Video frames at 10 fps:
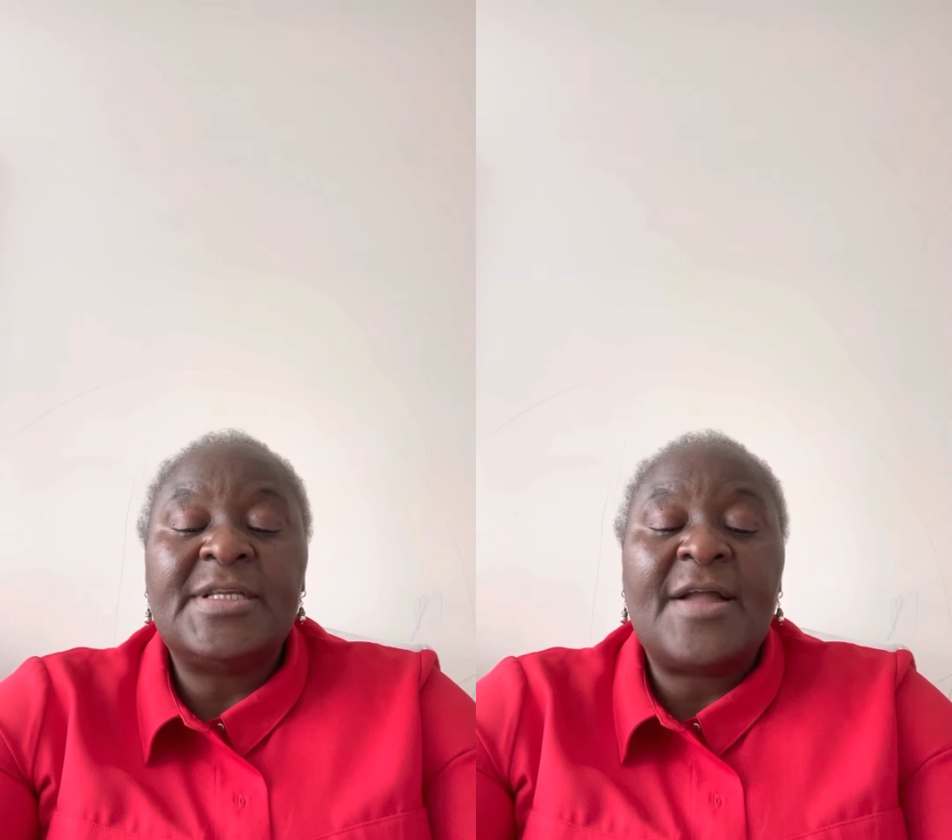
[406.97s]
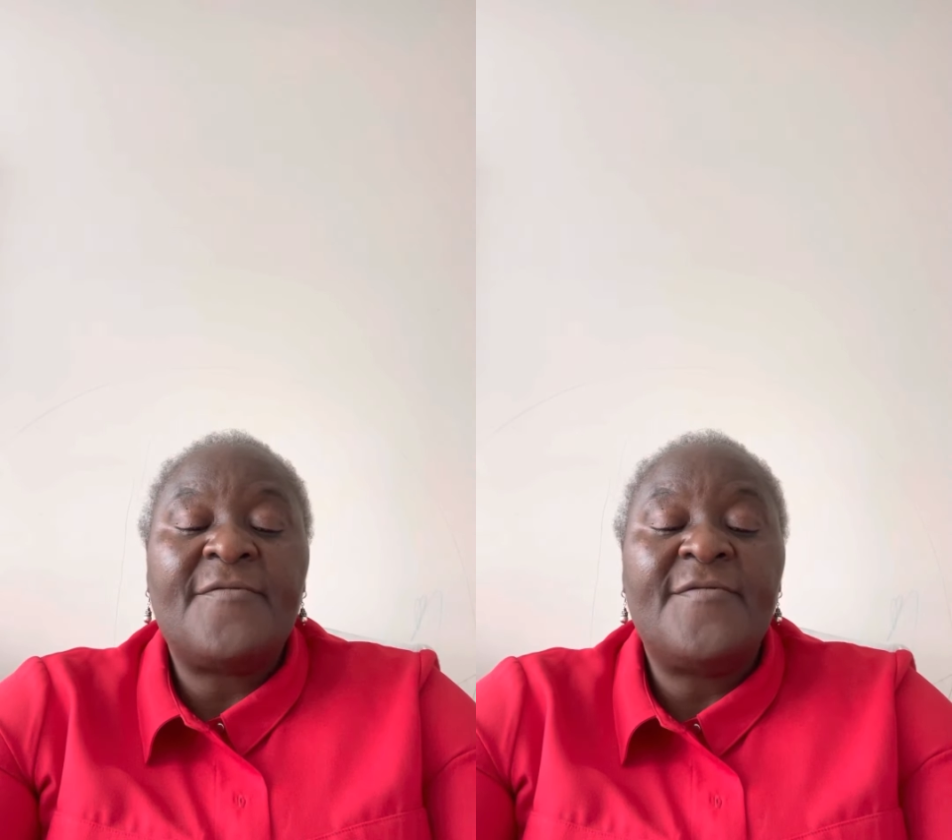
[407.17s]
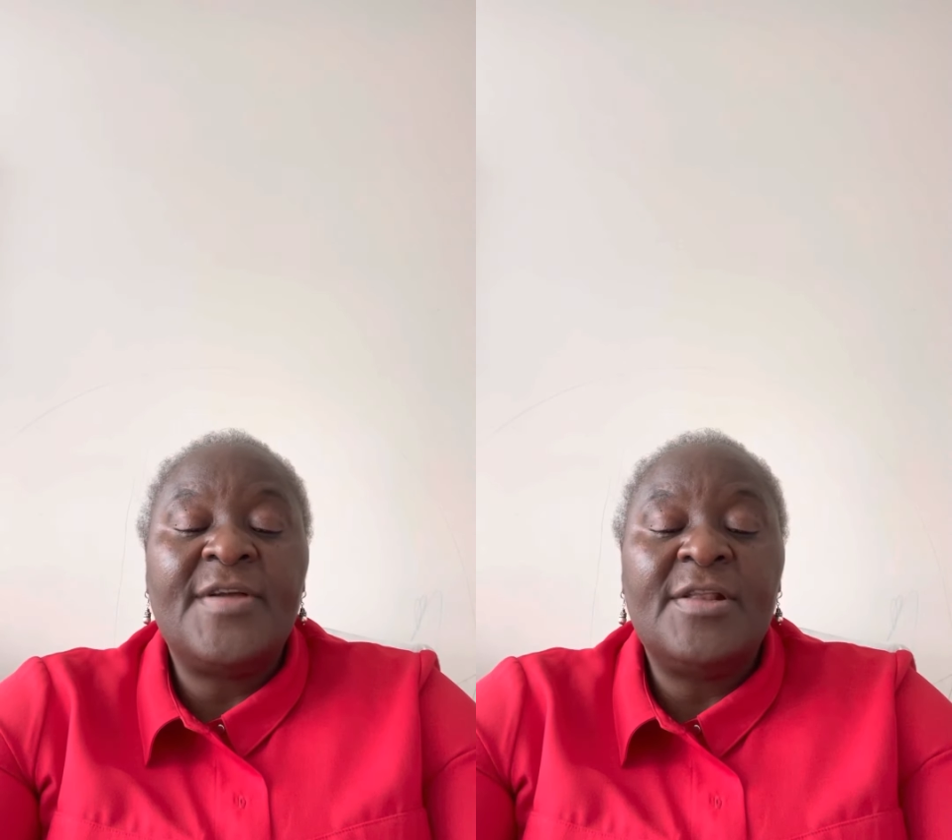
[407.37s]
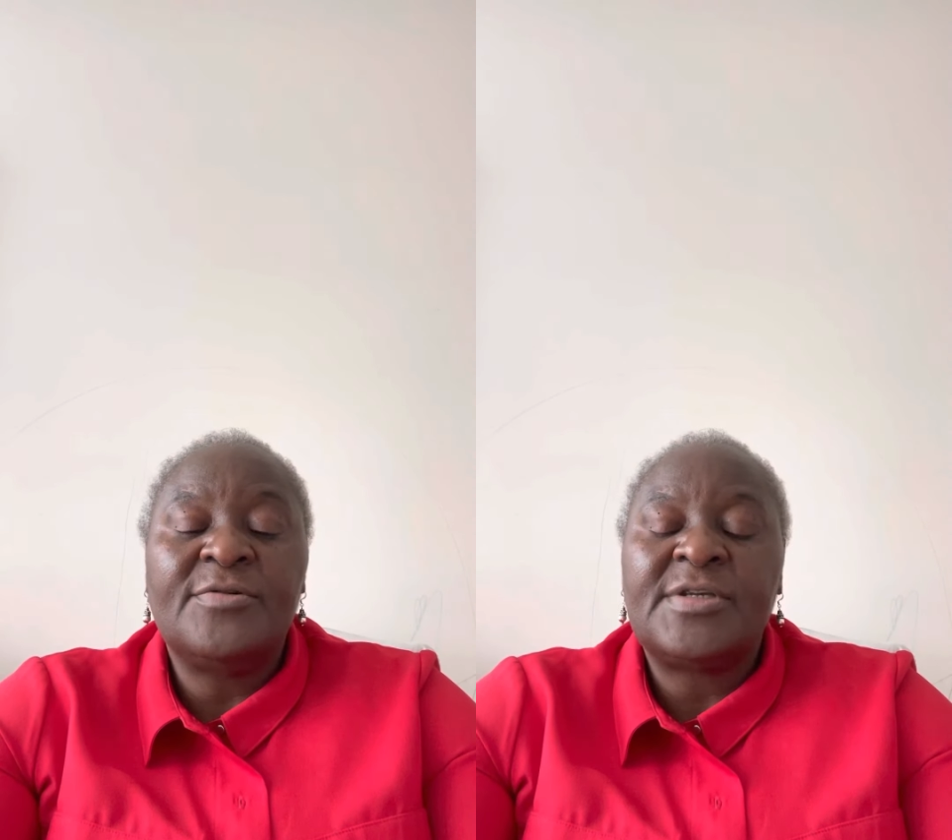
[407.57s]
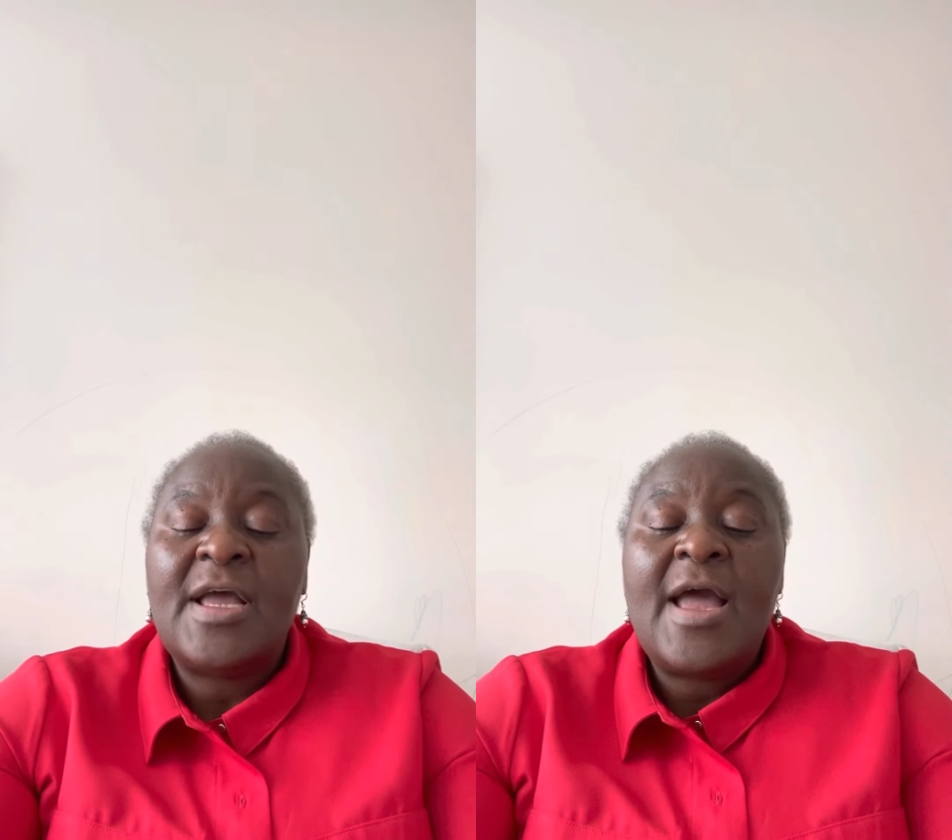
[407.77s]
and
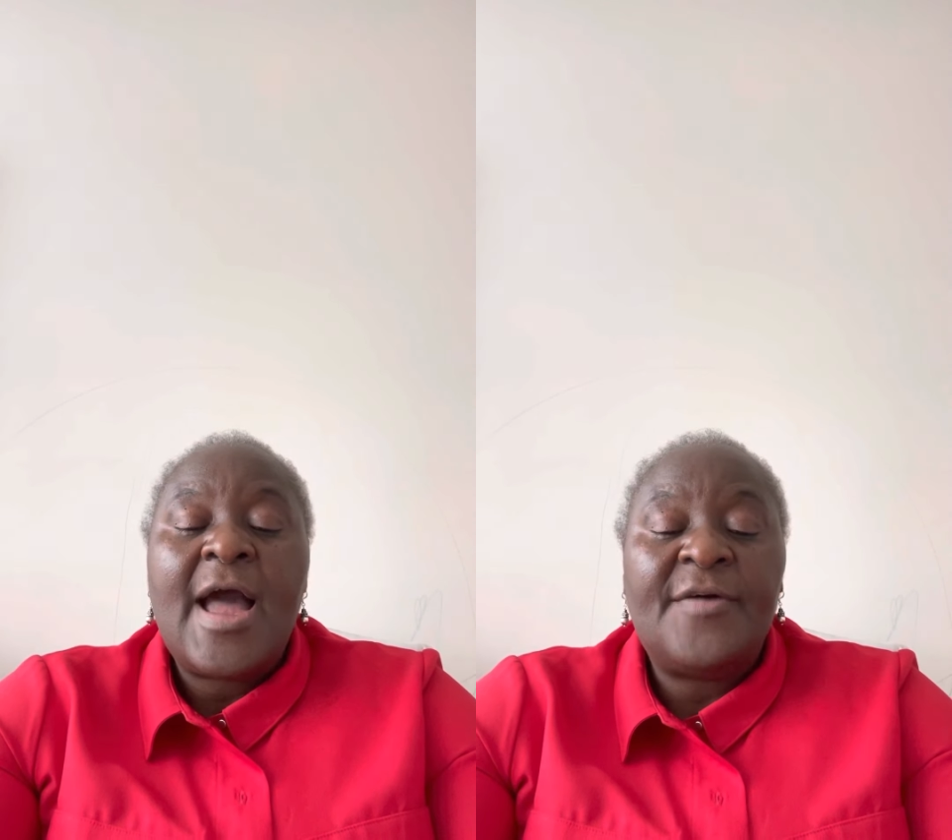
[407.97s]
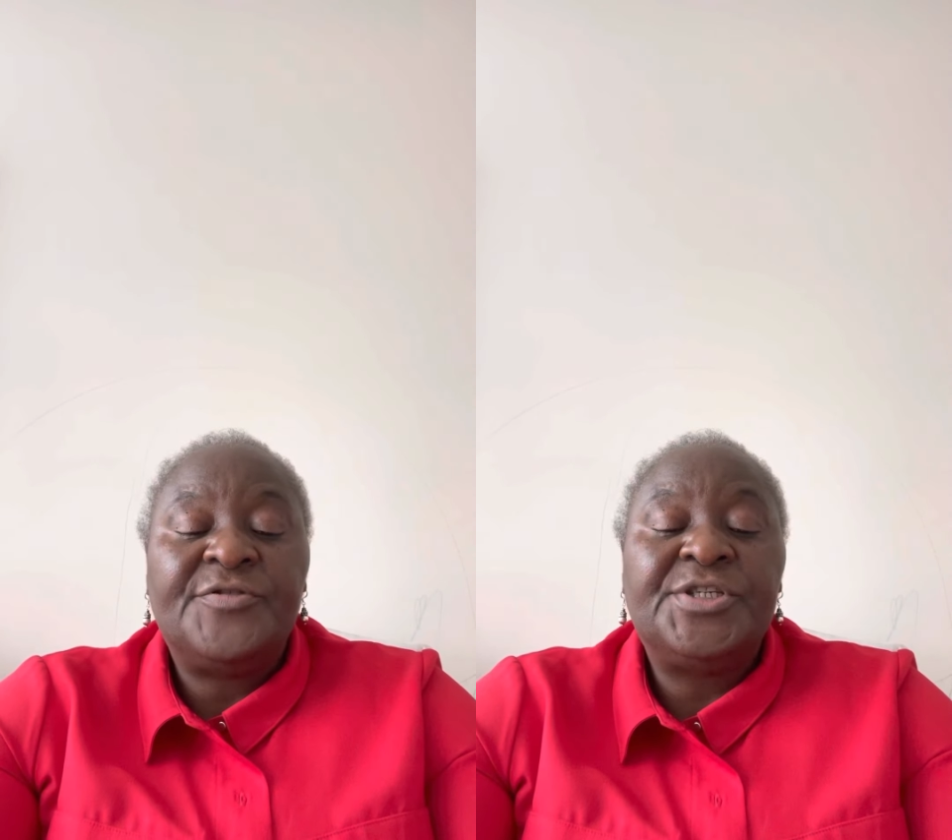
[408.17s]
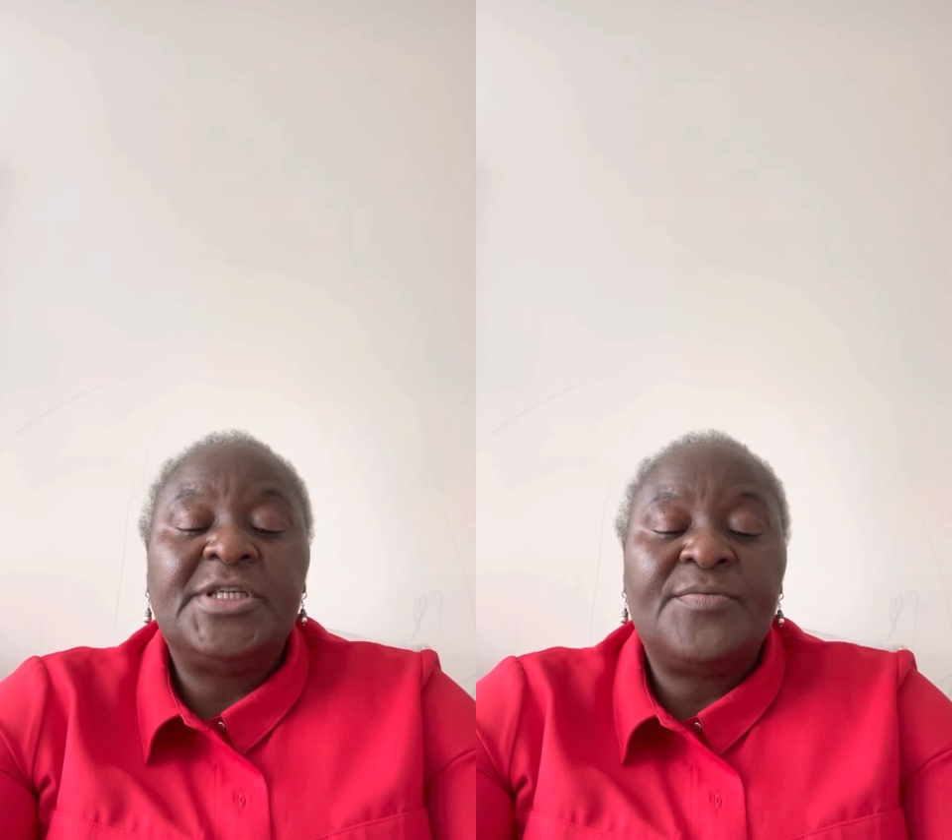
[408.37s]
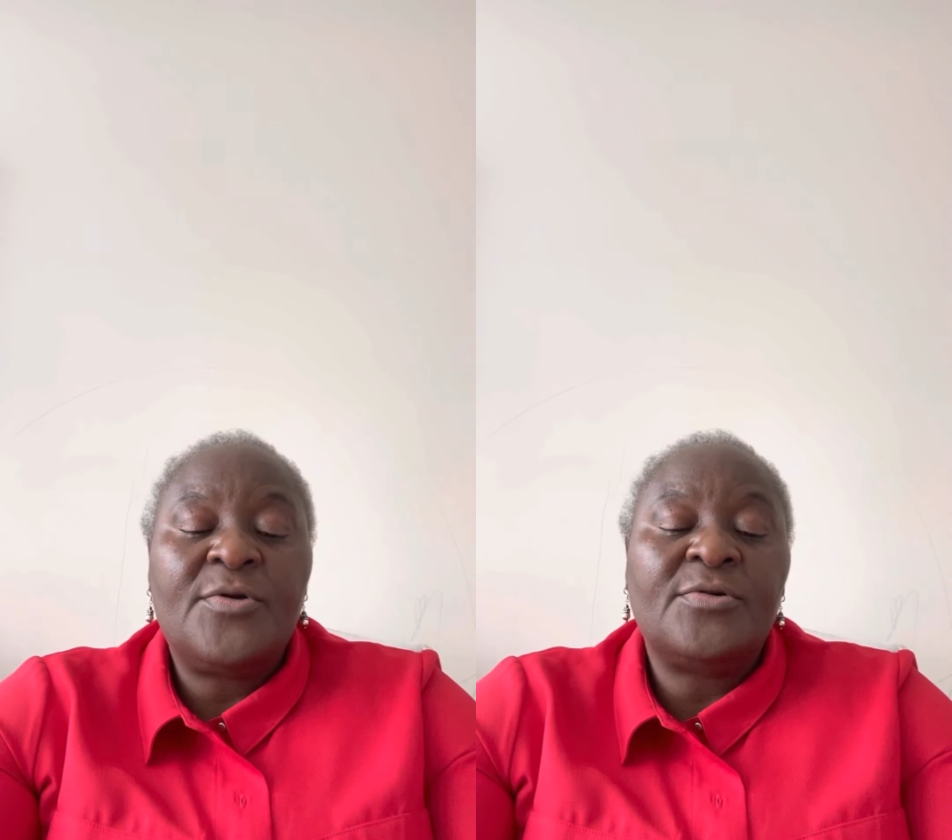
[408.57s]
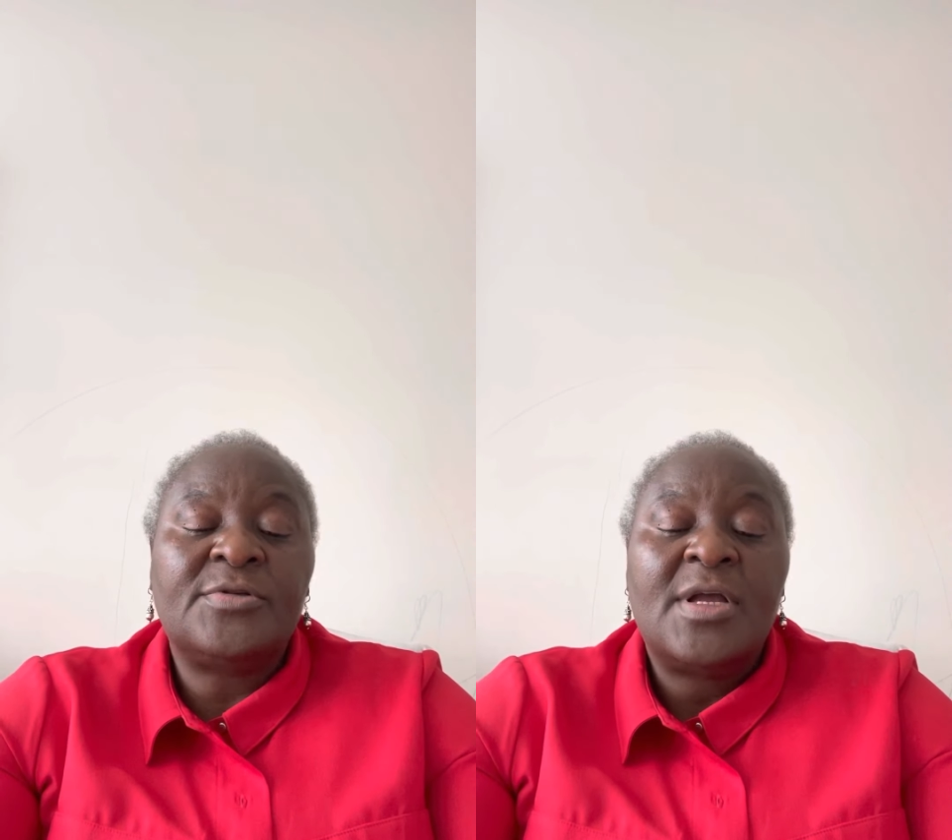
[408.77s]
failures have shaped
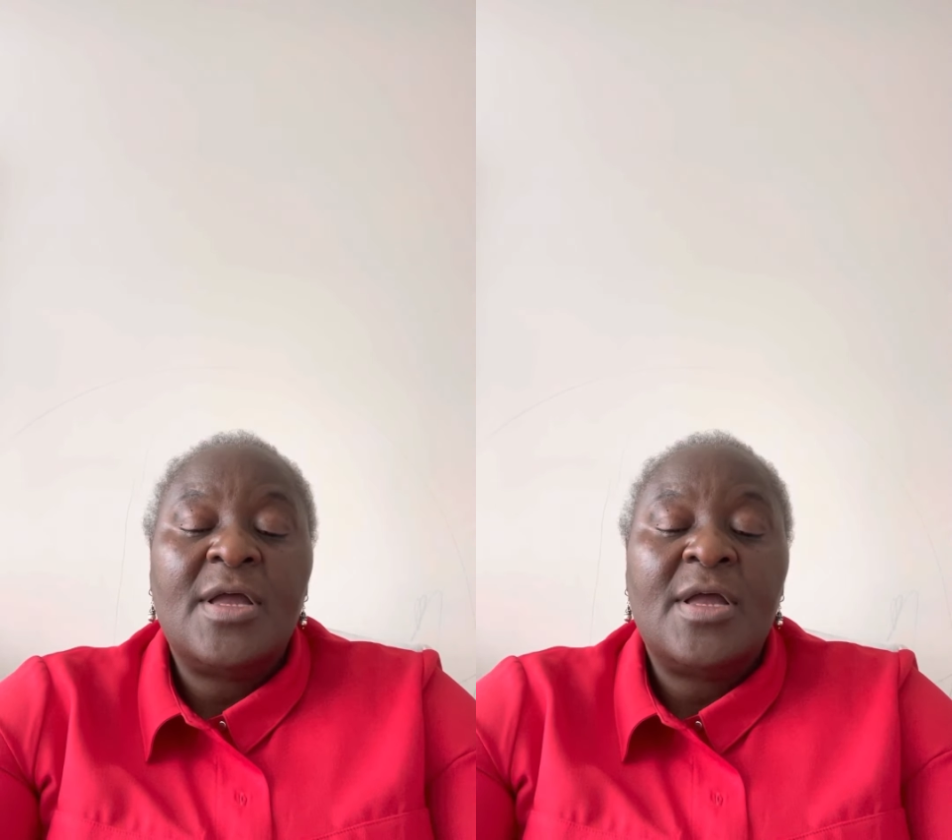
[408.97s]
us,